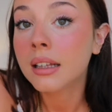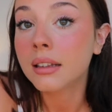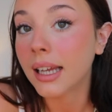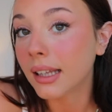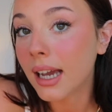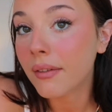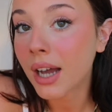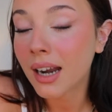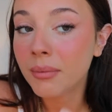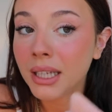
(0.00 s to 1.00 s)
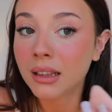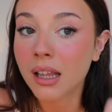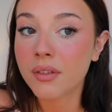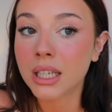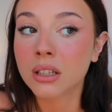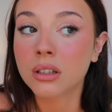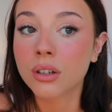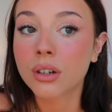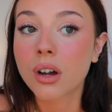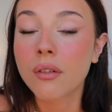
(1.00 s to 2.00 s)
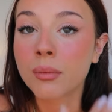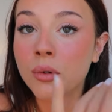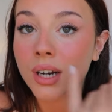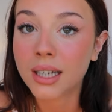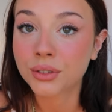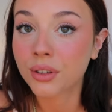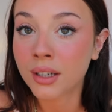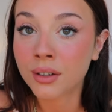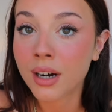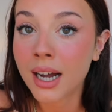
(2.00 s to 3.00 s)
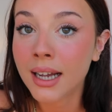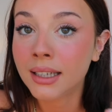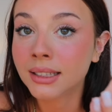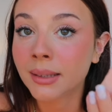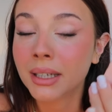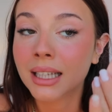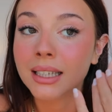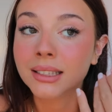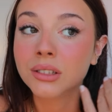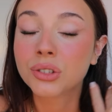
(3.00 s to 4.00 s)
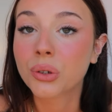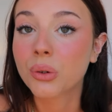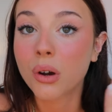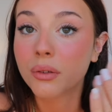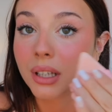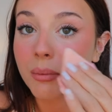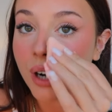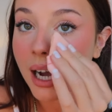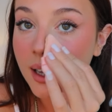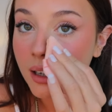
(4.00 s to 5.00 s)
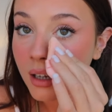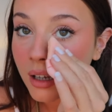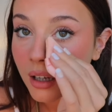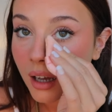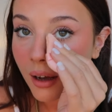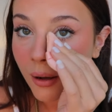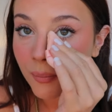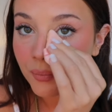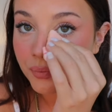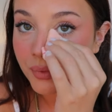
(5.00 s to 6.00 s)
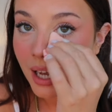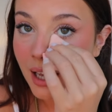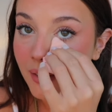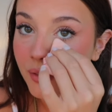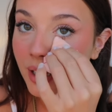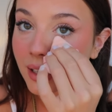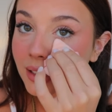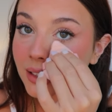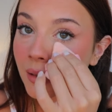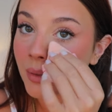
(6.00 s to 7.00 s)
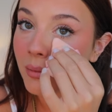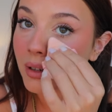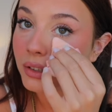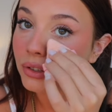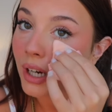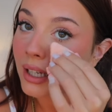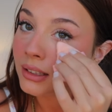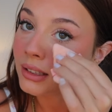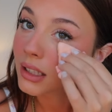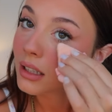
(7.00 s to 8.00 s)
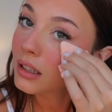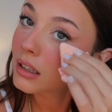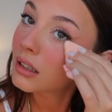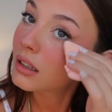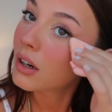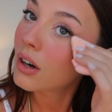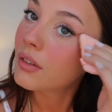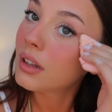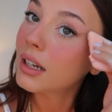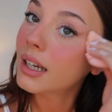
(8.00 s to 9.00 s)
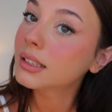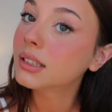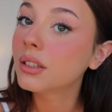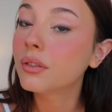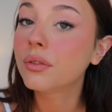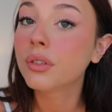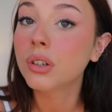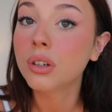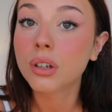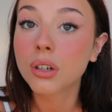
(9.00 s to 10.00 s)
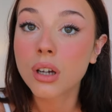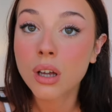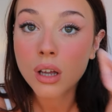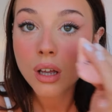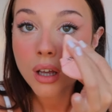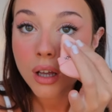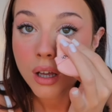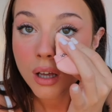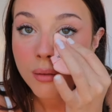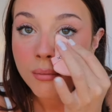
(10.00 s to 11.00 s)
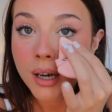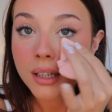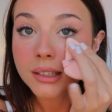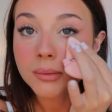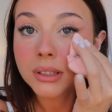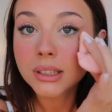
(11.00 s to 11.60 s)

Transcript: lately I've kind of been loving the look of a more natural under eye and something that isn't too overly bright. I feel like that's going to be a bit of a trend over the next few months. But